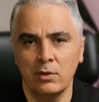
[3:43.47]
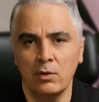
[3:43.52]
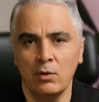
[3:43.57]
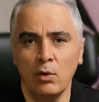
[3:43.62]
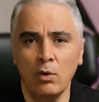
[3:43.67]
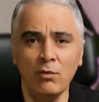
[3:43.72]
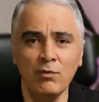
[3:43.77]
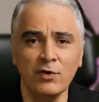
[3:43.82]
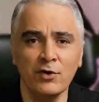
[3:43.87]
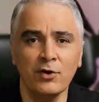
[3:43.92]

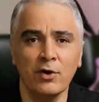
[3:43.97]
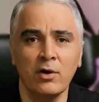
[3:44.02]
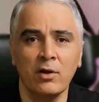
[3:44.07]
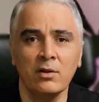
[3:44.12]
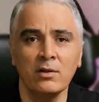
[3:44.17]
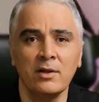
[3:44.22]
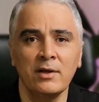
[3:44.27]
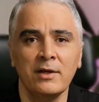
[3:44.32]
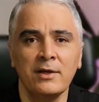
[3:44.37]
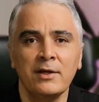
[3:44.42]

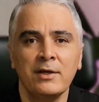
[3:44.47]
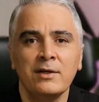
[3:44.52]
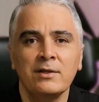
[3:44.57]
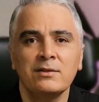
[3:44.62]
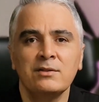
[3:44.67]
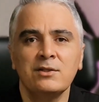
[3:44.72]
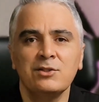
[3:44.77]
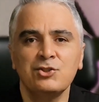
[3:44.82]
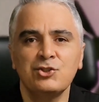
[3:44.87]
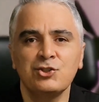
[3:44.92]
Overall,
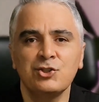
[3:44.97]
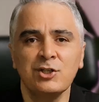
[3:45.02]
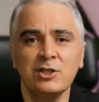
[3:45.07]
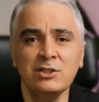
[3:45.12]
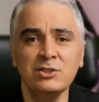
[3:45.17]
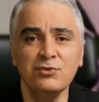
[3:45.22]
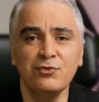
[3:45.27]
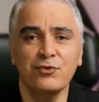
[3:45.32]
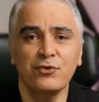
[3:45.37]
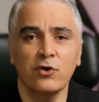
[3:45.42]
the
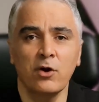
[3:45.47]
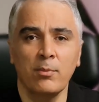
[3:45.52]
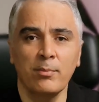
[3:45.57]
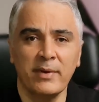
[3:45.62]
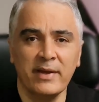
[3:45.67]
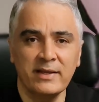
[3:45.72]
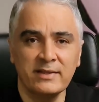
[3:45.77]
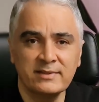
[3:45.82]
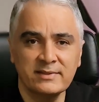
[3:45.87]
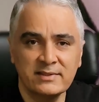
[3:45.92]
change from
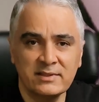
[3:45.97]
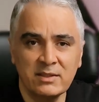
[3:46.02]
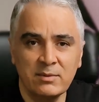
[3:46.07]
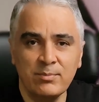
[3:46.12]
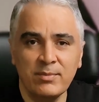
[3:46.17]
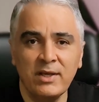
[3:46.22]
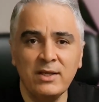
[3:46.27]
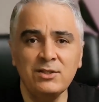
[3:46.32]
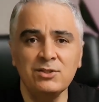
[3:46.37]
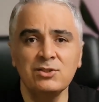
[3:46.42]

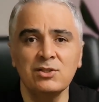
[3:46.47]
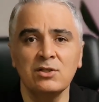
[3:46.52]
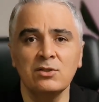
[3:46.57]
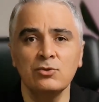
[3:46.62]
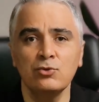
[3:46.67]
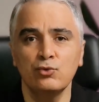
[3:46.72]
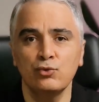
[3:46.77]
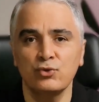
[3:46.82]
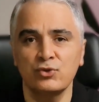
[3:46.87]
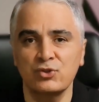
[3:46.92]

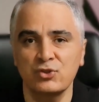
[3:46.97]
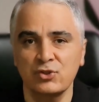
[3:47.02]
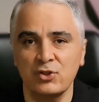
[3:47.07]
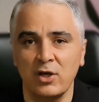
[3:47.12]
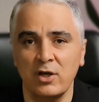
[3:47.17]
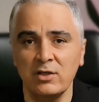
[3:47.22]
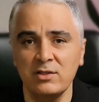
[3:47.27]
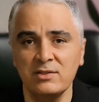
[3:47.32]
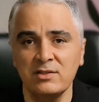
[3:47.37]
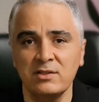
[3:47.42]
estimation to
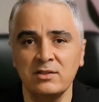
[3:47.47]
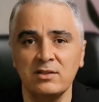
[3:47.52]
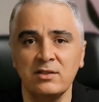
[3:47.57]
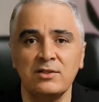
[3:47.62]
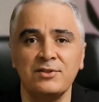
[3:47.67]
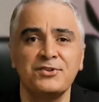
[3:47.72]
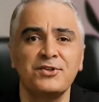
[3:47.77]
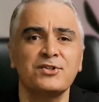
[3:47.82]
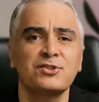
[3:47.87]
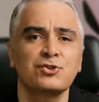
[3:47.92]
sizing
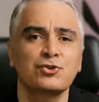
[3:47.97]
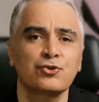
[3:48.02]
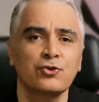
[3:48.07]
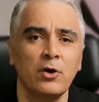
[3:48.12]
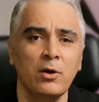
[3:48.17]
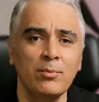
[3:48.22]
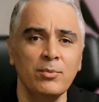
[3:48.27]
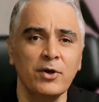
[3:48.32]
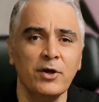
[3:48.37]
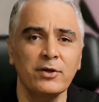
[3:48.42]
in the
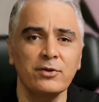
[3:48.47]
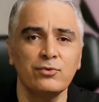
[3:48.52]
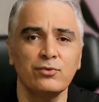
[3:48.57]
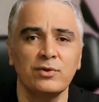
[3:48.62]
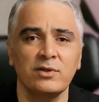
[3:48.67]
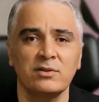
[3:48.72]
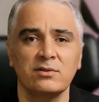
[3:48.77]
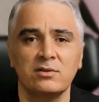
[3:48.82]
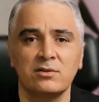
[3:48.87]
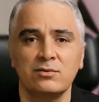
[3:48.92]
Scrum Guide
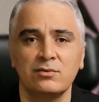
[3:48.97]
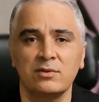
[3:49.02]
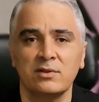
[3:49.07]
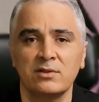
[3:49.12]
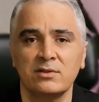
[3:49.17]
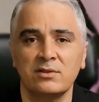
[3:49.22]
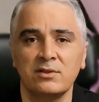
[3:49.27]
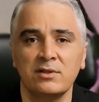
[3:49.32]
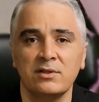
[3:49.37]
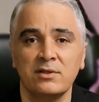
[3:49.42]

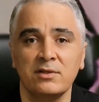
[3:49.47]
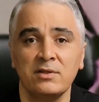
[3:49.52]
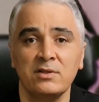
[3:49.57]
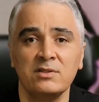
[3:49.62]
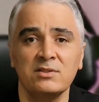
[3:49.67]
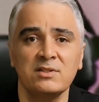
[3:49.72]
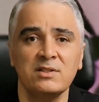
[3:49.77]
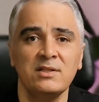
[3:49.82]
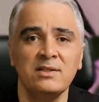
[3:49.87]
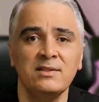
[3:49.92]
2020
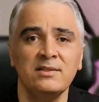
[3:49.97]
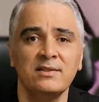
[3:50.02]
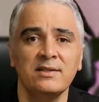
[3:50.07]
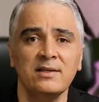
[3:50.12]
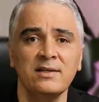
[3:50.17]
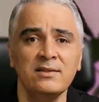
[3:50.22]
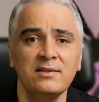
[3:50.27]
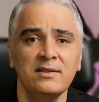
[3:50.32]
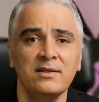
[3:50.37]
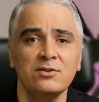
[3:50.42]
is
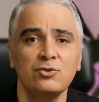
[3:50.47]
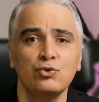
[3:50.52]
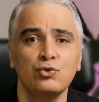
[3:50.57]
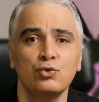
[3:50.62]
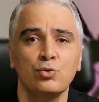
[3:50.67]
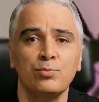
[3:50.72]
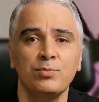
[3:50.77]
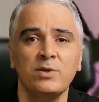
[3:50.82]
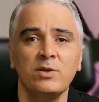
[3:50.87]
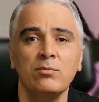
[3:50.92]
intended
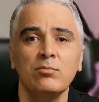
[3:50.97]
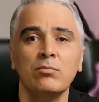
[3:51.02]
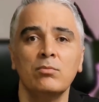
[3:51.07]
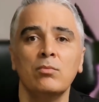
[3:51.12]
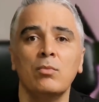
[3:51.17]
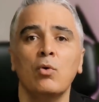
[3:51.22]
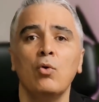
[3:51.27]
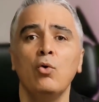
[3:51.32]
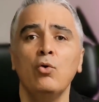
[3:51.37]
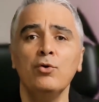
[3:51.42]
to be
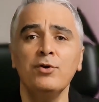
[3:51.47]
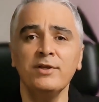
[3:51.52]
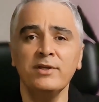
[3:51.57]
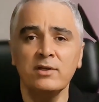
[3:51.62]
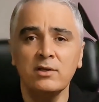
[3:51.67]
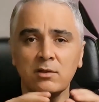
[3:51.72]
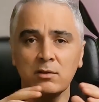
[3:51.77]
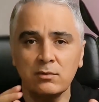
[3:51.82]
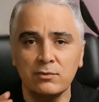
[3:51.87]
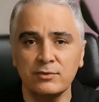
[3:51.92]
more
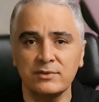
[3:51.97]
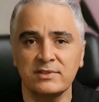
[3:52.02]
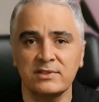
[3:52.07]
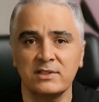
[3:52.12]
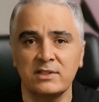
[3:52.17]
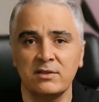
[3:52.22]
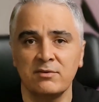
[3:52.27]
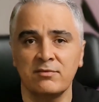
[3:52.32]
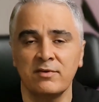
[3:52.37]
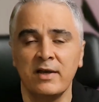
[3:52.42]

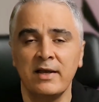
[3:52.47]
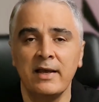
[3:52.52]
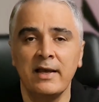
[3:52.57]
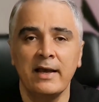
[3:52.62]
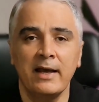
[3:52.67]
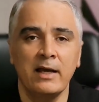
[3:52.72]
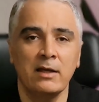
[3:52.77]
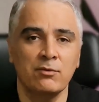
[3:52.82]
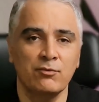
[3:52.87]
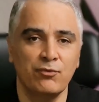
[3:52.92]
inclusive
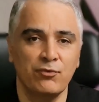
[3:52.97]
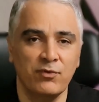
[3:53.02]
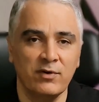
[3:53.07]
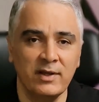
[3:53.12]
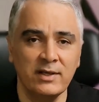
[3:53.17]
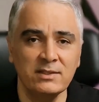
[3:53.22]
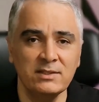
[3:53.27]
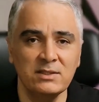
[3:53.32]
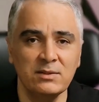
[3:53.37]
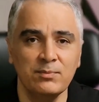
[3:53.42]
and
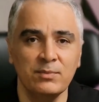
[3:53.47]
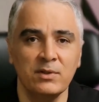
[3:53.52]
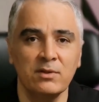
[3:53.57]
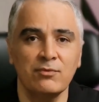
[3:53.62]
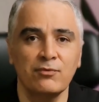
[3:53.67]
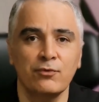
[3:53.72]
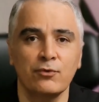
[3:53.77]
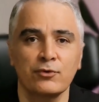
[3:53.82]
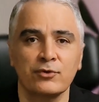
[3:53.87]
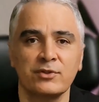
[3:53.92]
flexible
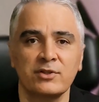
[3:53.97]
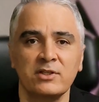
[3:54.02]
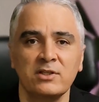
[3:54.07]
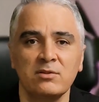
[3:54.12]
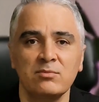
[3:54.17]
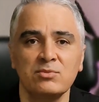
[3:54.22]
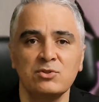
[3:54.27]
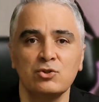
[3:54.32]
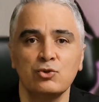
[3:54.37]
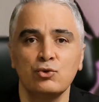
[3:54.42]
for
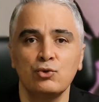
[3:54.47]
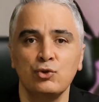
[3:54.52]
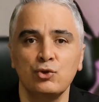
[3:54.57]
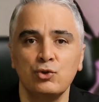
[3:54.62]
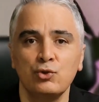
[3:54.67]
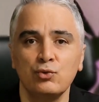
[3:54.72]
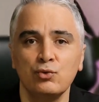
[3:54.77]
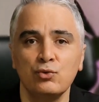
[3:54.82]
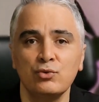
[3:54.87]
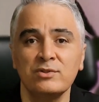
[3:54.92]
teams to
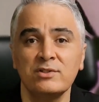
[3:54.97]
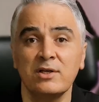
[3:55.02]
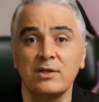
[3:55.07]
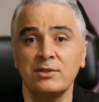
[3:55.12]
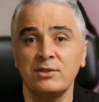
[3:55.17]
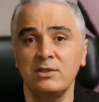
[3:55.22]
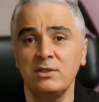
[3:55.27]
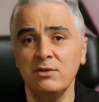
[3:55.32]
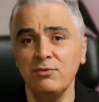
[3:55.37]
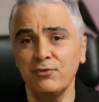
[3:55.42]
use
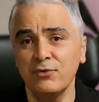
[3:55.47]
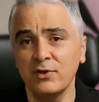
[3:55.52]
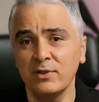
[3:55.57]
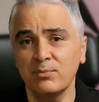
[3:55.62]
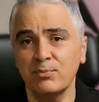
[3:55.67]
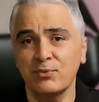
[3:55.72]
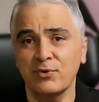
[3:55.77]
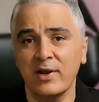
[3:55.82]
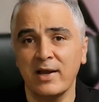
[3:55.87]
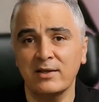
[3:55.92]

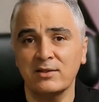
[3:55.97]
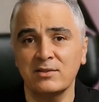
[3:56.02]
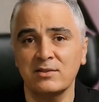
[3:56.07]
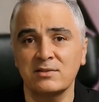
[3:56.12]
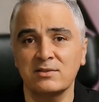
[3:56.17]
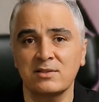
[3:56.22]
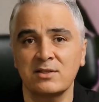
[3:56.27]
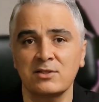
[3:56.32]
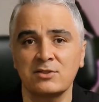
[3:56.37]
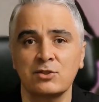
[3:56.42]
different
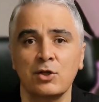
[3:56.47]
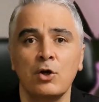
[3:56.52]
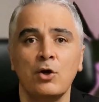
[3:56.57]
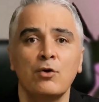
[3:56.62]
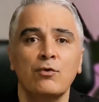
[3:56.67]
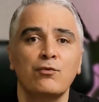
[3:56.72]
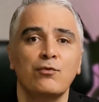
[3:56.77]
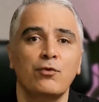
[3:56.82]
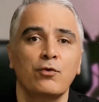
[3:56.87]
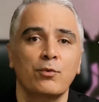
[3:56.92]
practices
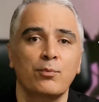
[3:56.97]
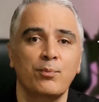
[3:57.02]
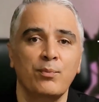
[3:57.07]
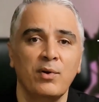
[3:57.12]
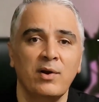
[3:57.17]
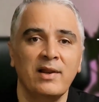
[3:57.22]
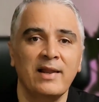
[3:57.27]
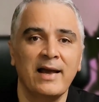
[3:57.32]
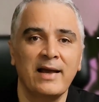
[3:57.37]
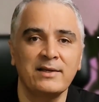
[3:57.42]
for
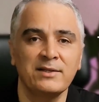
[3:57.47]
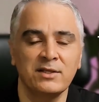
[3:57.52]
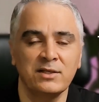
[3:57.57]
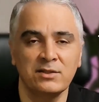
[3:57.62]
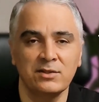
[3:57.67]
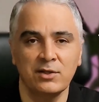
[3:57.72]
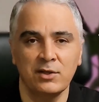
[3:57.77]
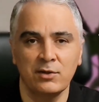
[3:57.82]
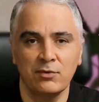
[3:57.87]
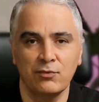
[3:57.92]

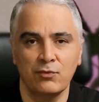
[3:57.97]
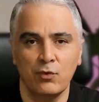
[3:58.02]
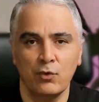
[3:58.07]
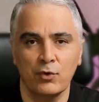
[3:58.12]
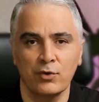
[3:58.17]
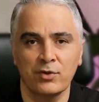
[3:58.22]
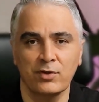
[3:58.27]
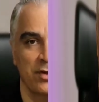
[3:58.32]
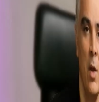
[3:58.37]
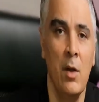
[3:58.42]
planning their work.